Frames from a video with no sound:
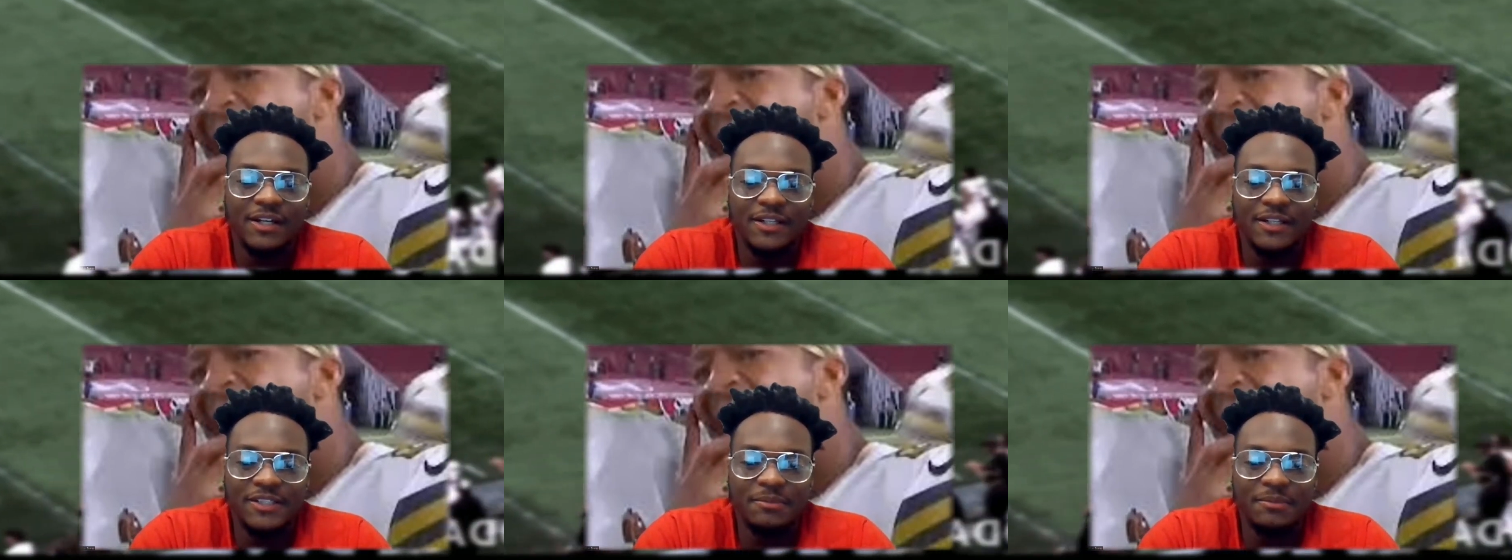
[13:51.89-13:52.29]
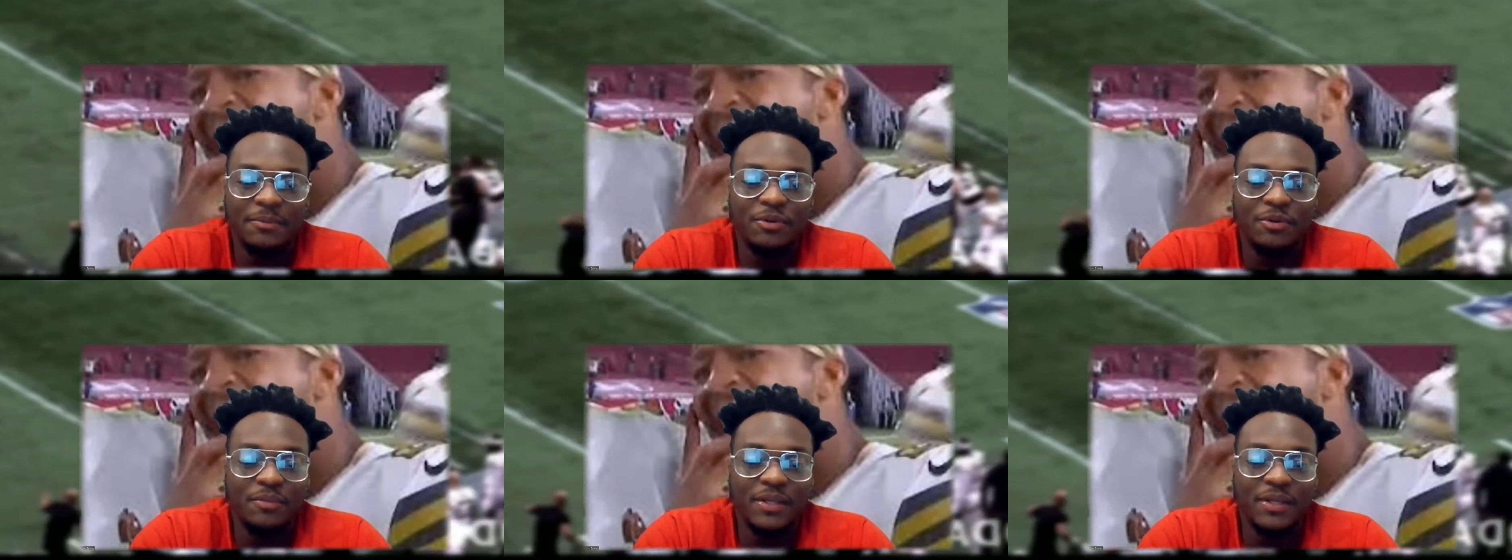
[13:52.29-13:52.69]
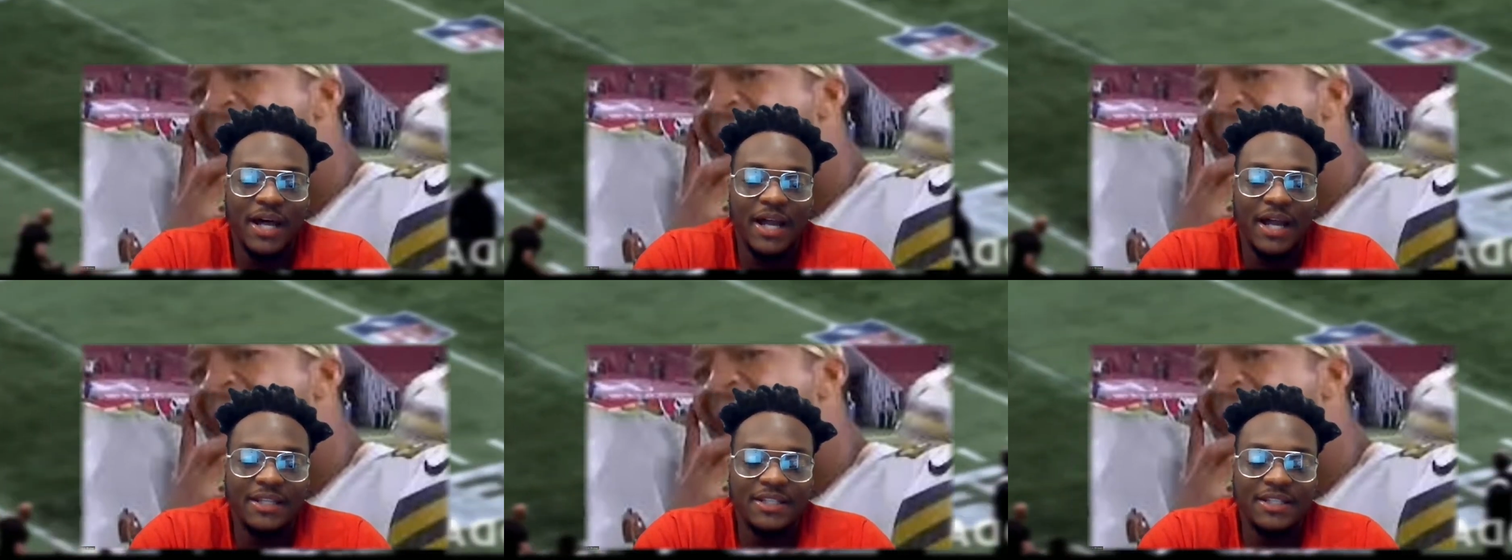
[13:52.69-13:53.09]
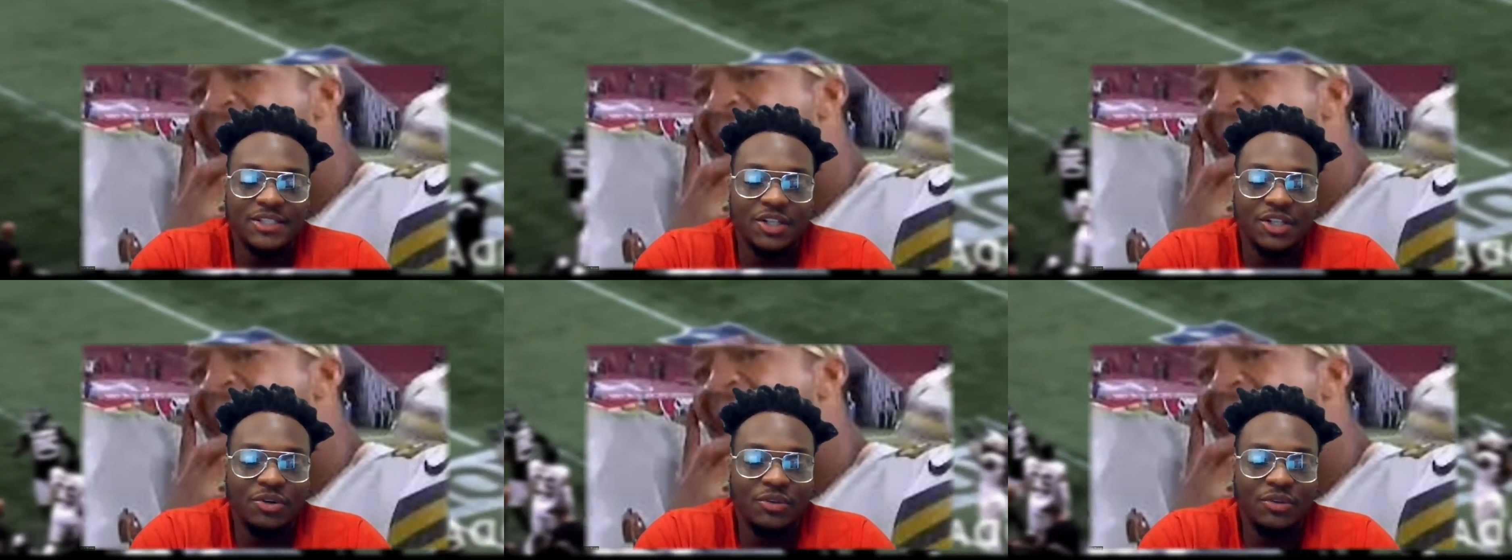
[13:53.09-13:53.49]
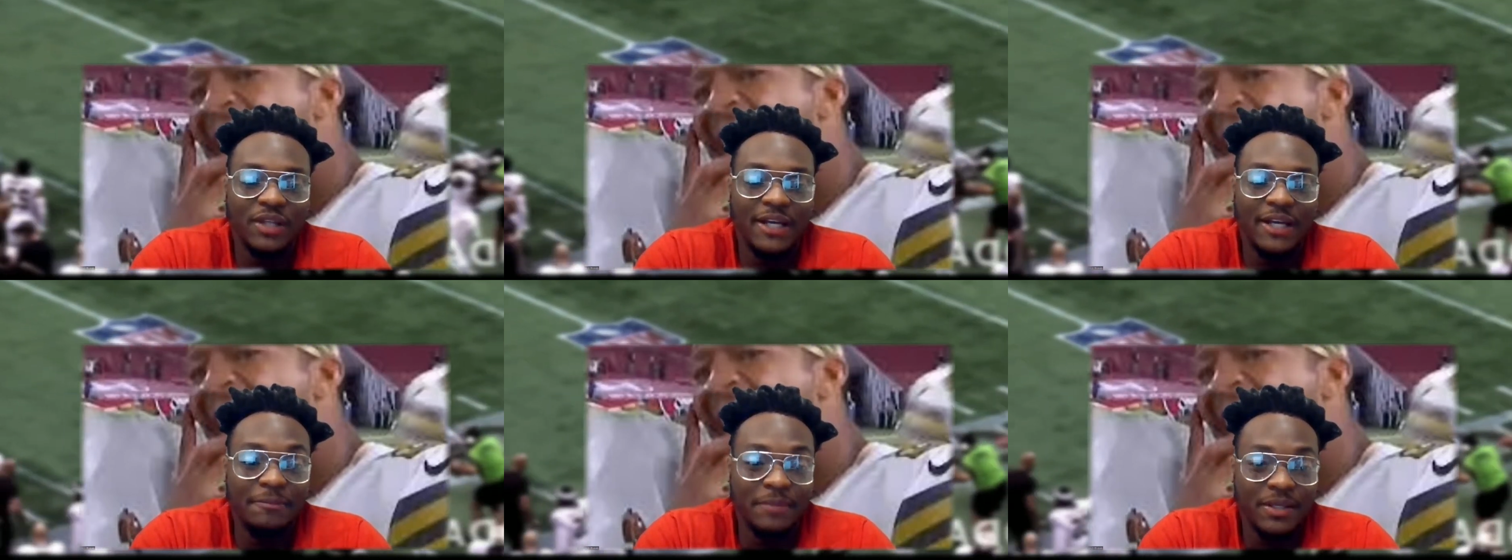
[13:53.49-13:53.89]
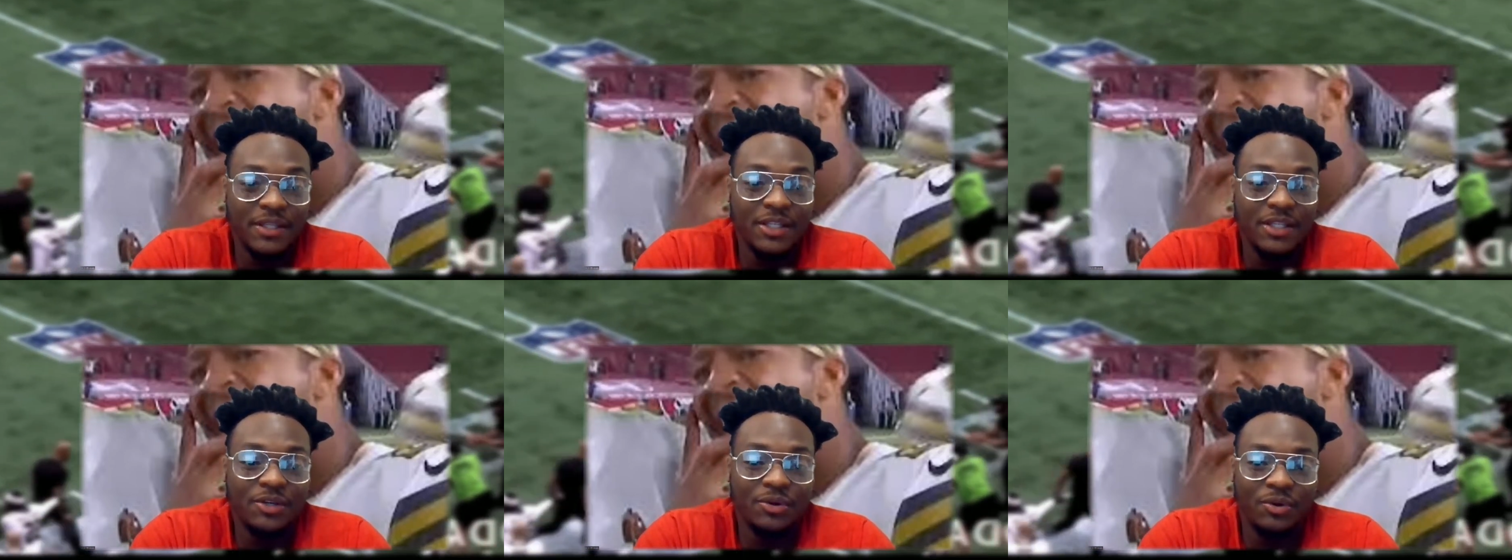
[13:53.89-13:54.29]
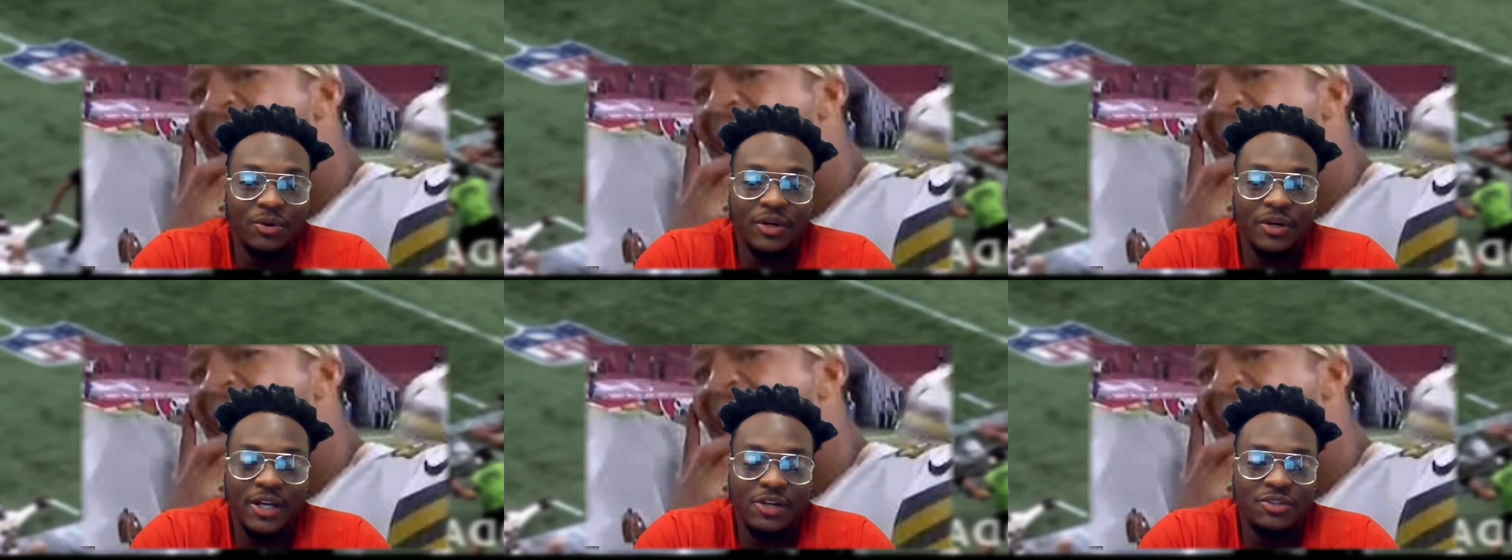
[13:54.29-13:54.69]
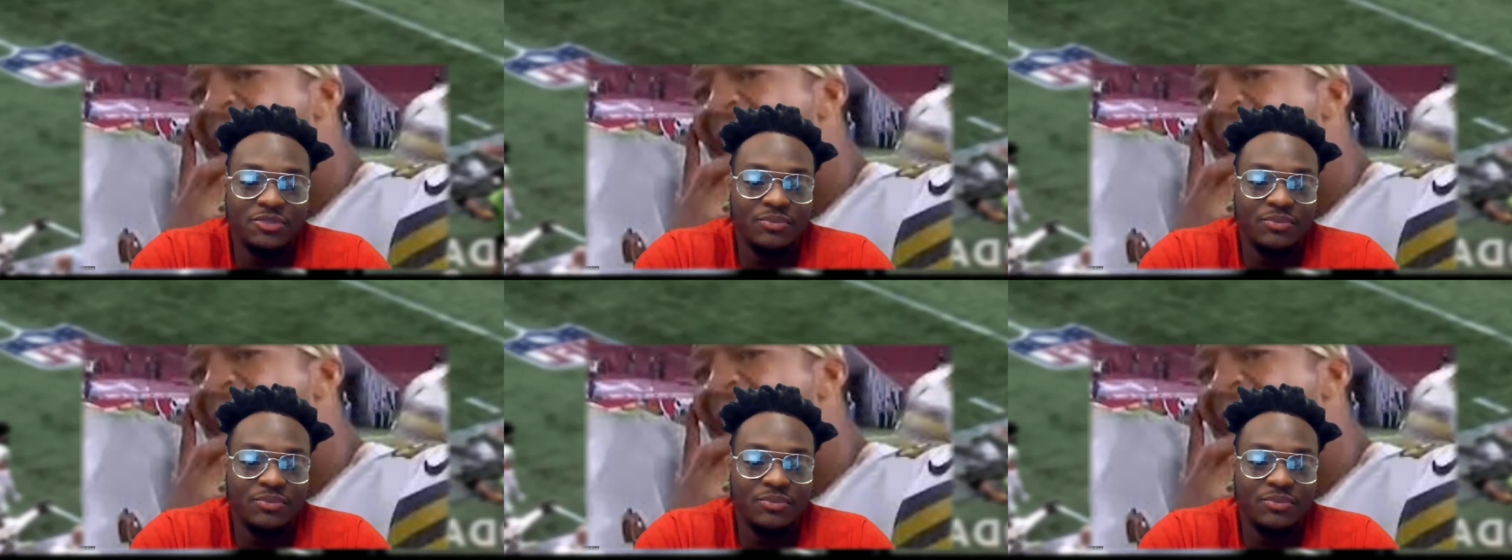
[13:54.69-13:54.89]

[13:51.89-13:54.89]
some improvement out of this O-line immediately, or else